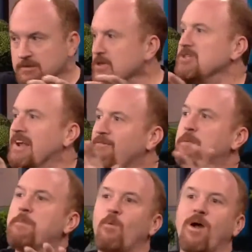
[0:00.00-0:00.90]
There's enough
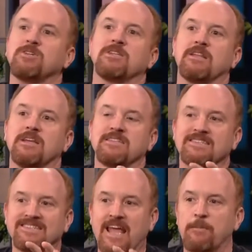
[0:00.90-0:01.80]
people watching that it's a
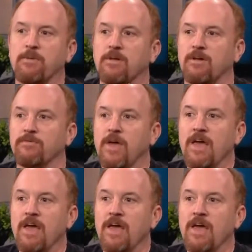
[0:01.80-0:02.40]
sample of